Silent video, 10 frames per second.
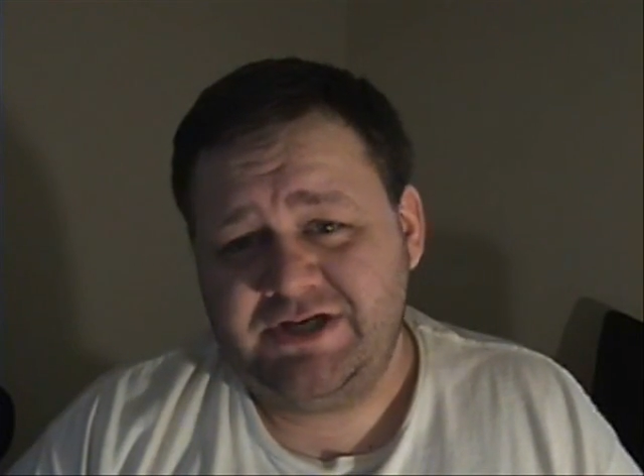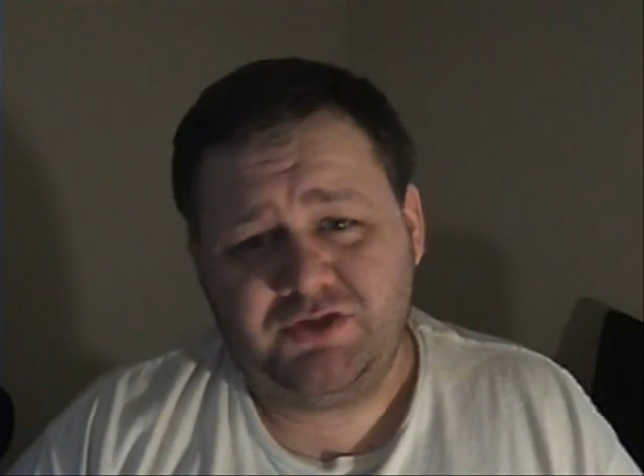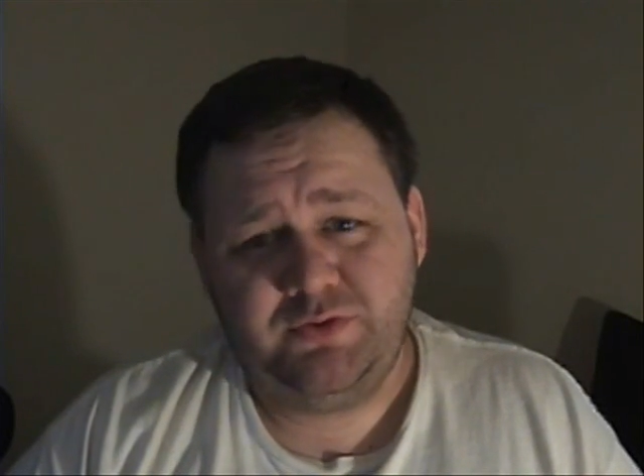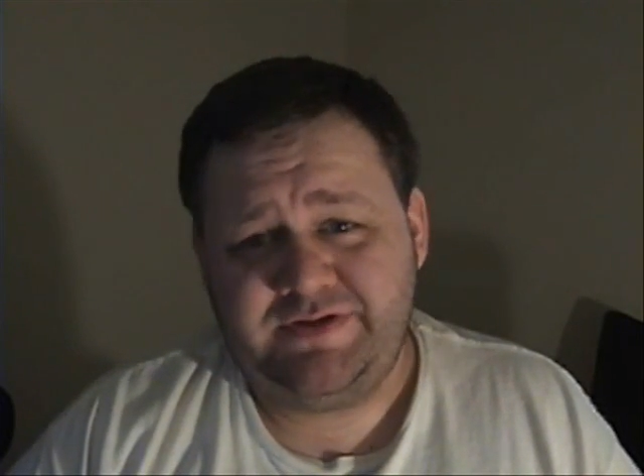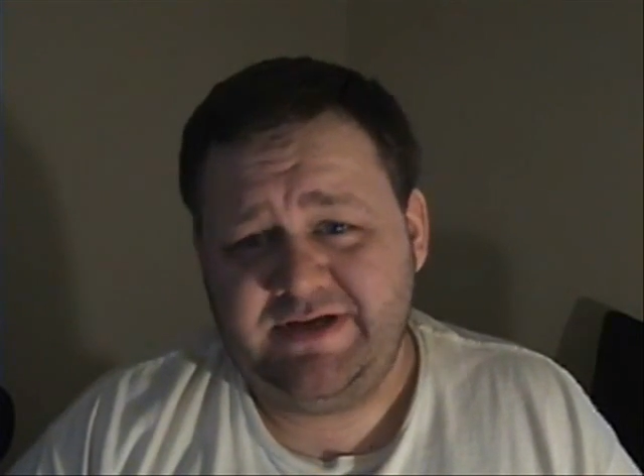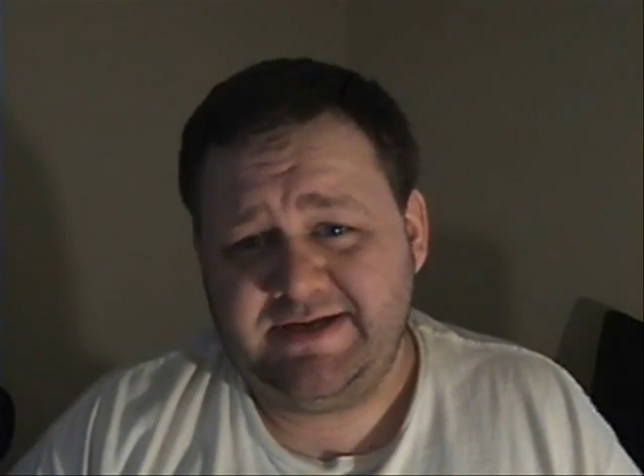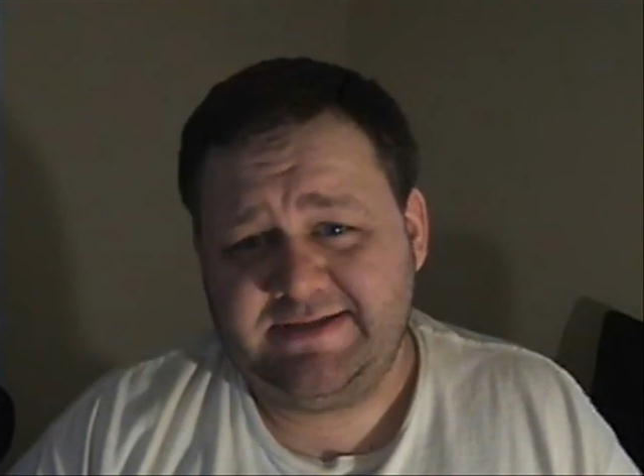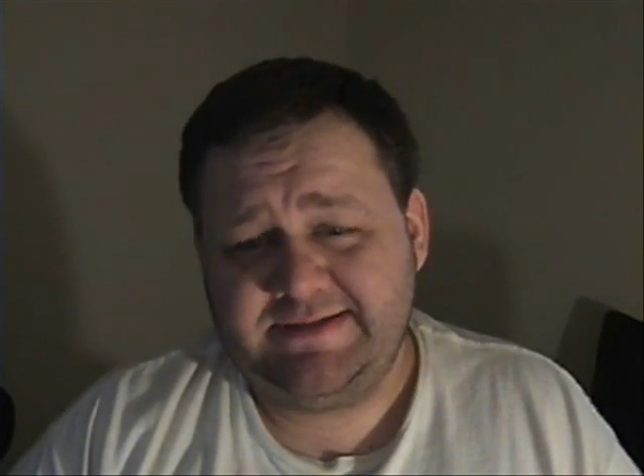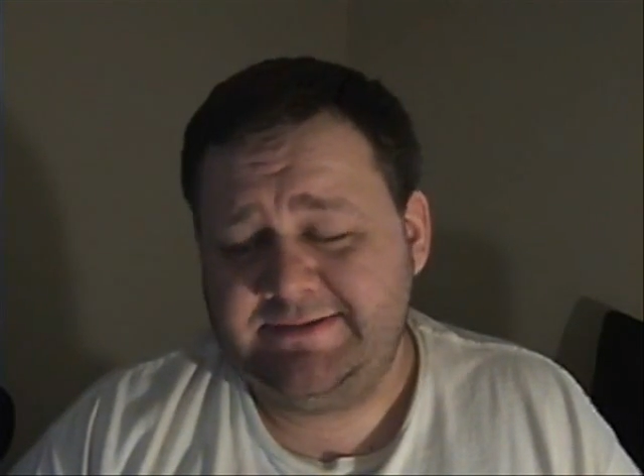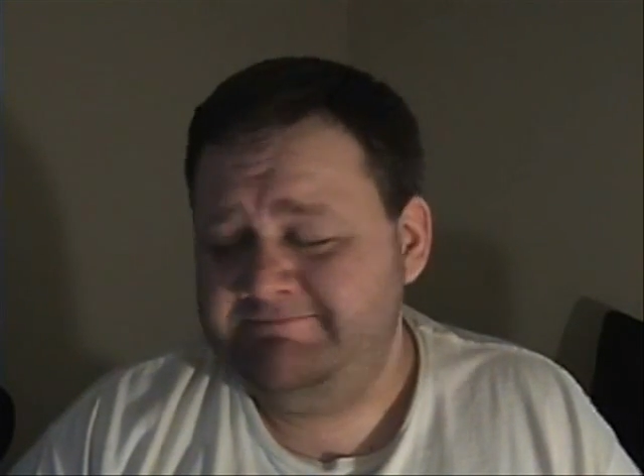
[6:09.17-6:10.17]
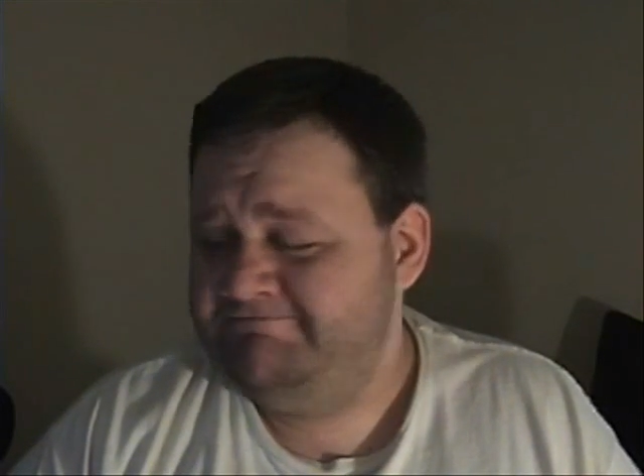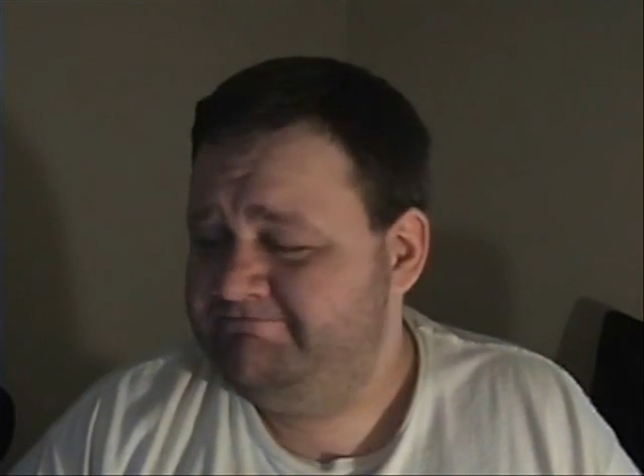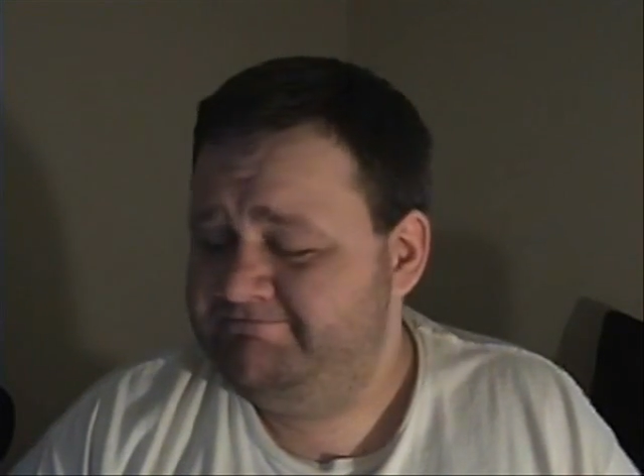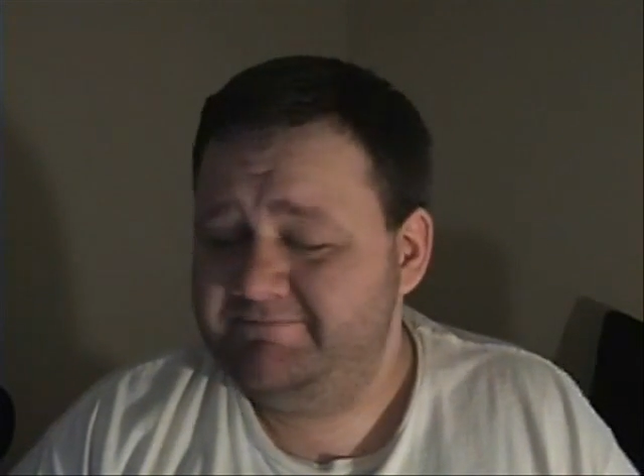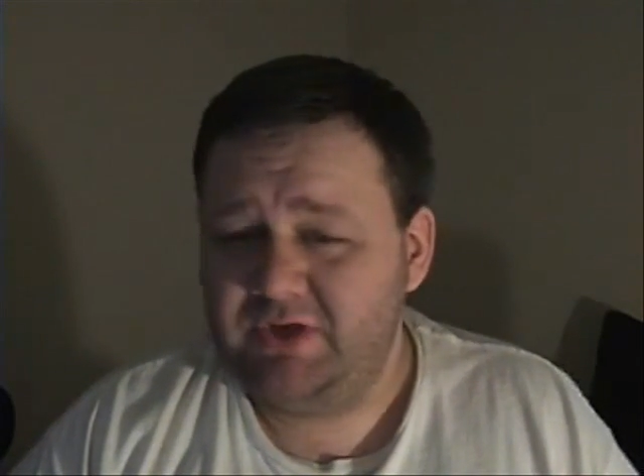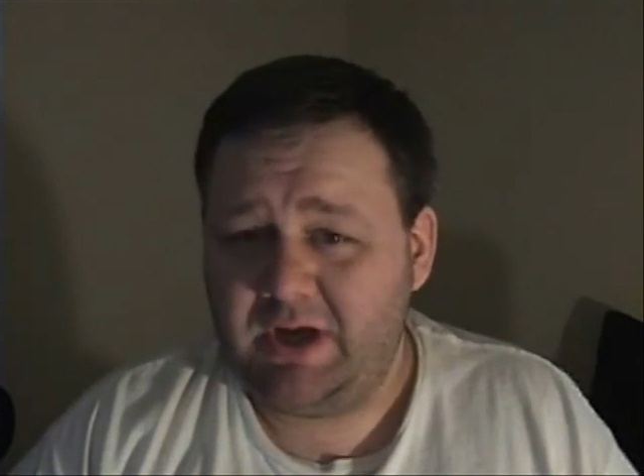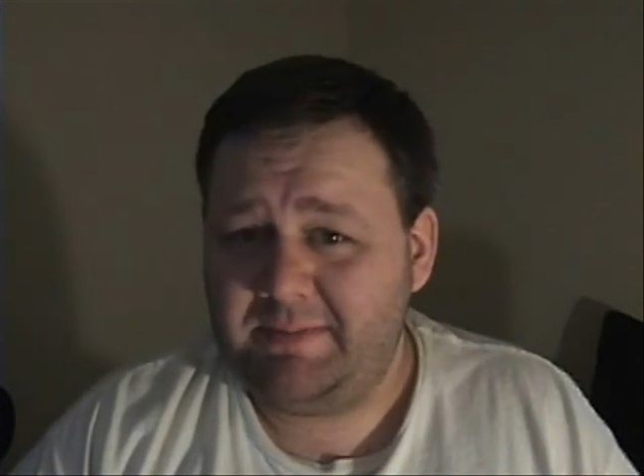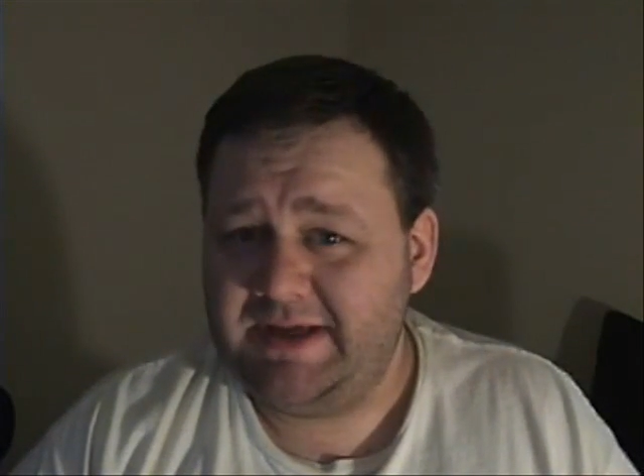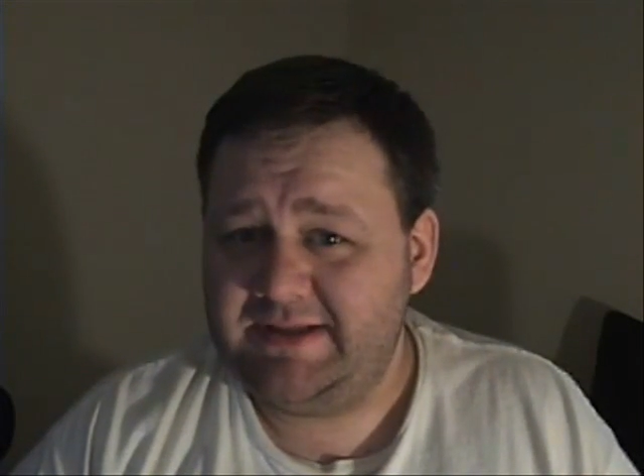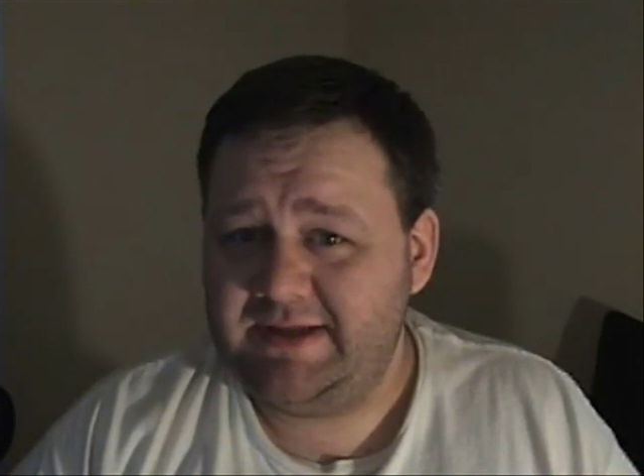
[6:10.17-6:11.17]
Chicks with dicks,
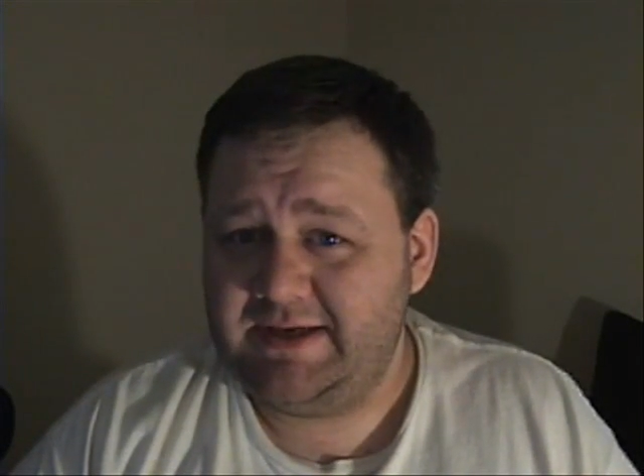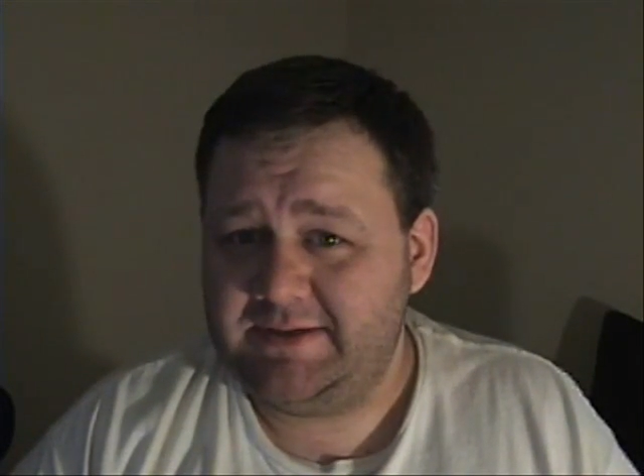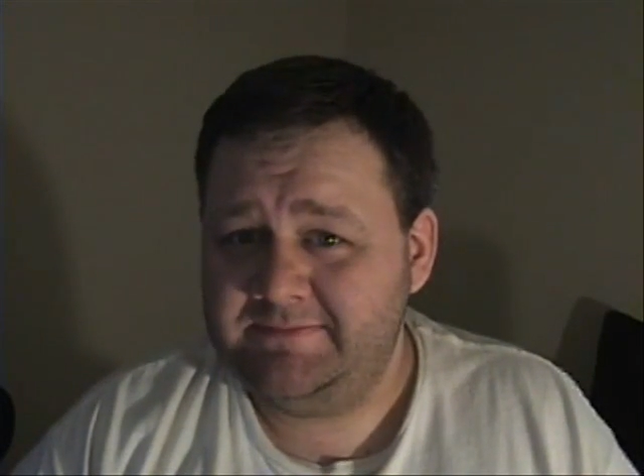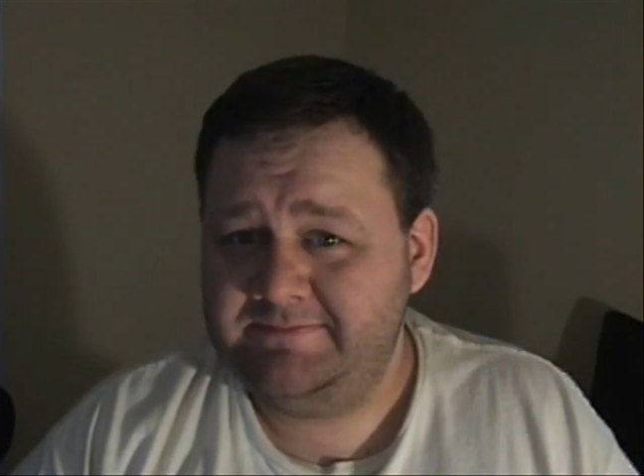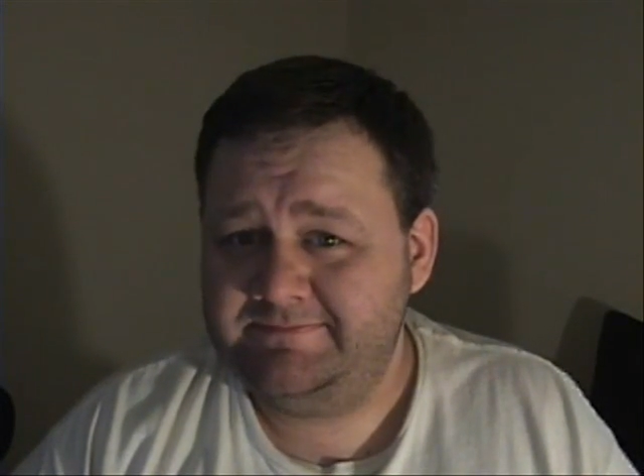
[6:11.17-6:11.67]
not my thing.